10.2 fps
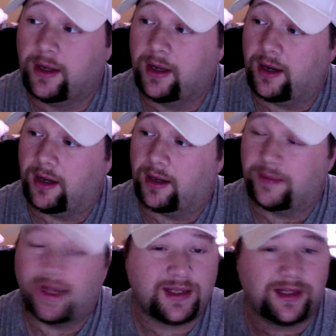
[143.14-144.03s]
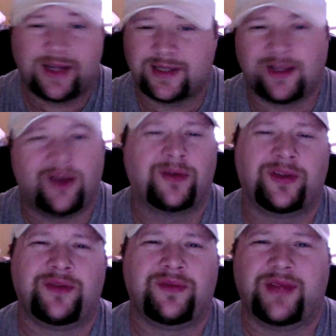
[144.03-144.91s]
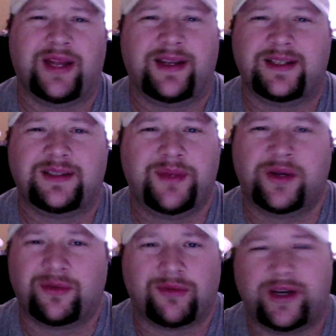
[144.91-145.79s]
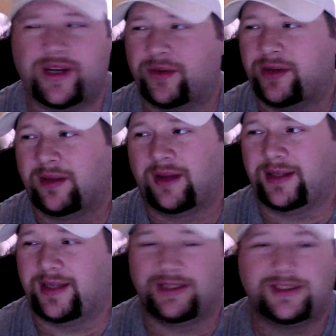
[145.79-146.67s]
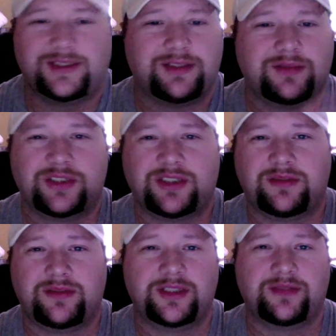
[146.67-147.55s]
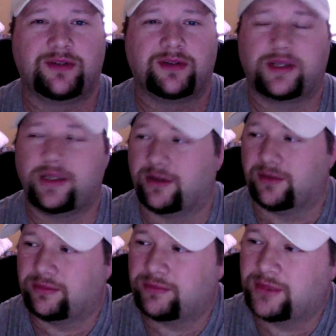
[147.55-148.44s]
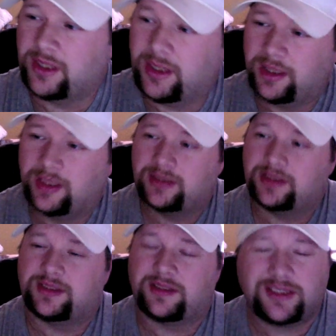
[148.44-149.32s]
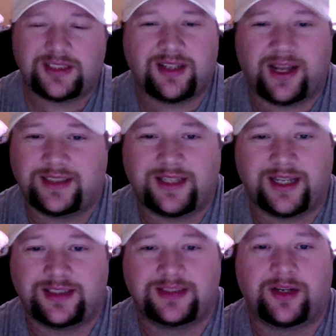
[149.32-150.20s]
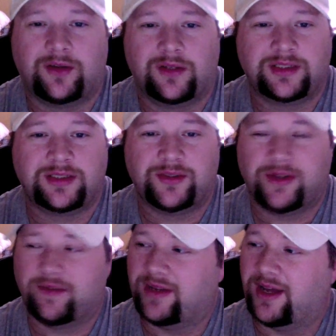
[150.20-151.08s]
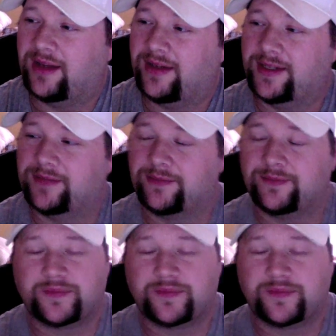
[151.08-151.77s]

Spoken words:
Not a song that needs to be on the radio or nothing like that. Just for just a nice catchy song to listen to every now and then.